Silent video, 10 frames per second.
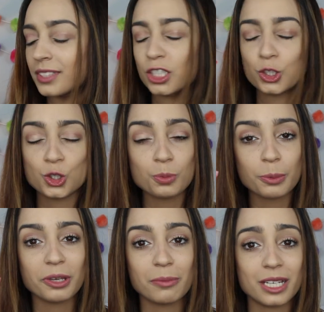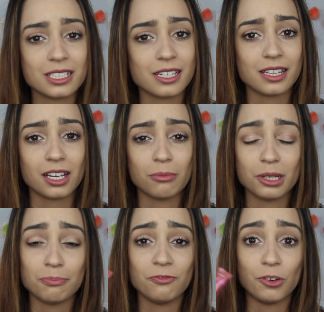Super pigmented. They come
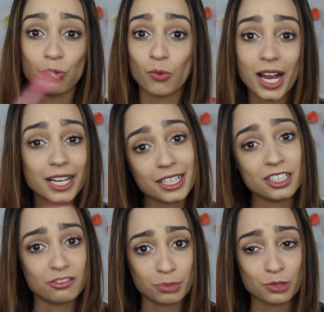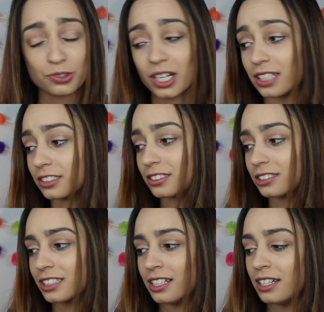in a variety of beautiful
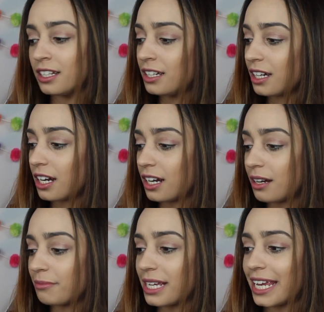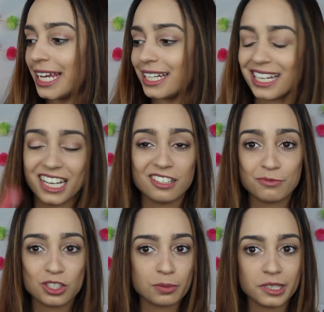colors. Um, and I
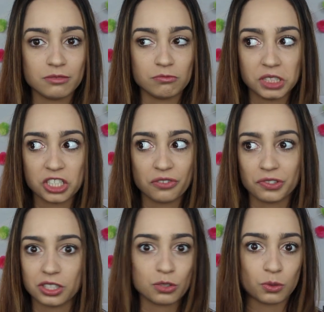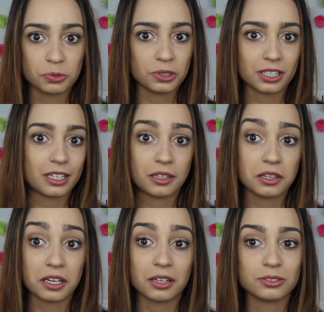have just been reaching for this one more than
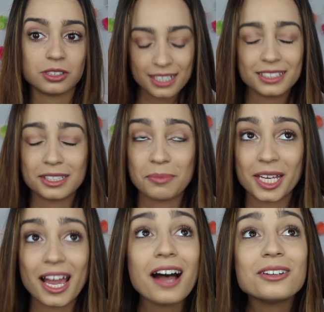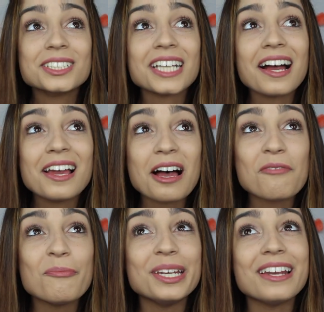anything else. Something else I
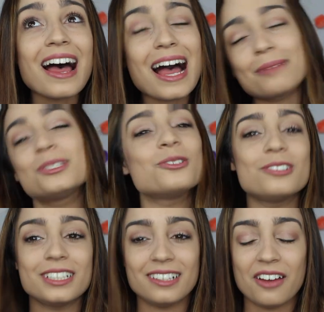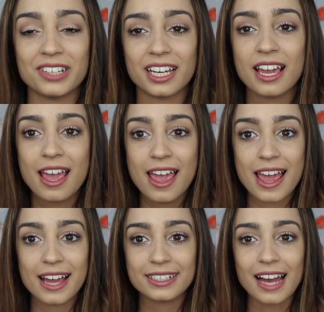have been absolutely loving
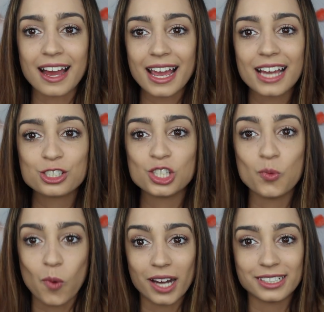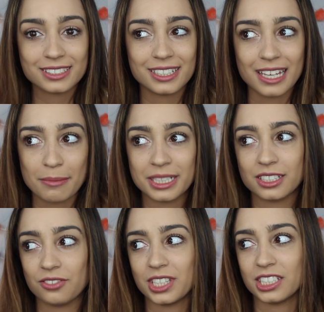and I actually wanted to get
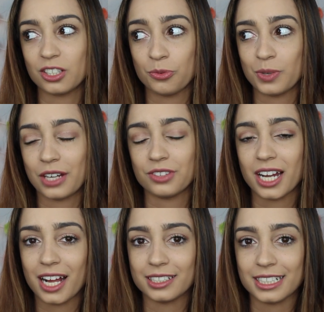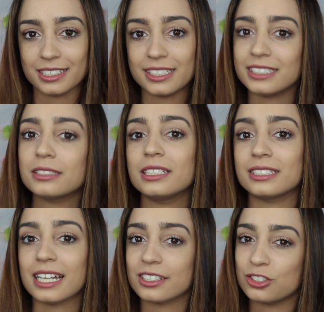myself this around the holiday season
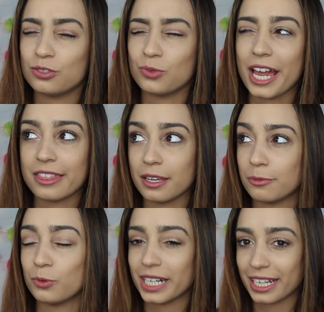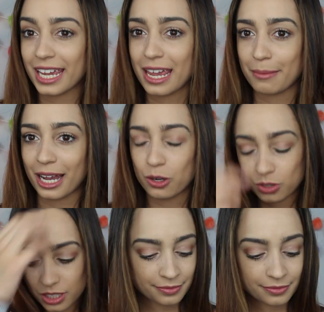because that's I think when it came
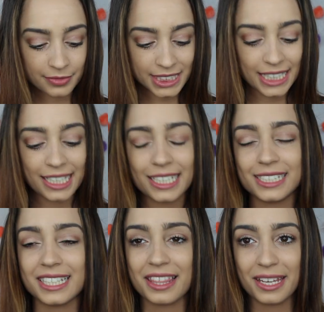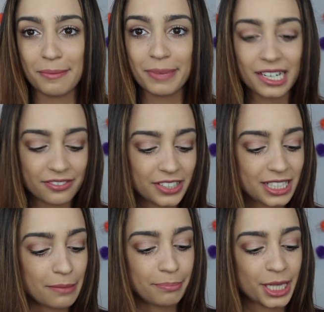out it is the
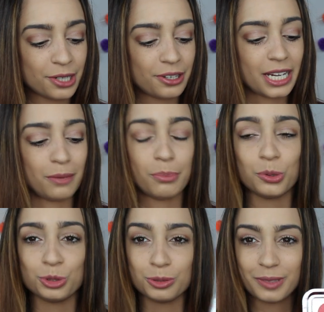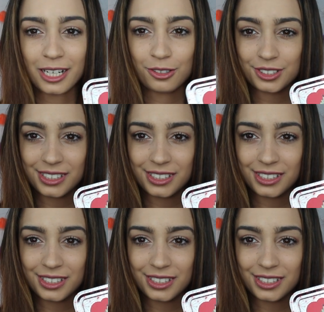Benefits Bigger and Bolder Brows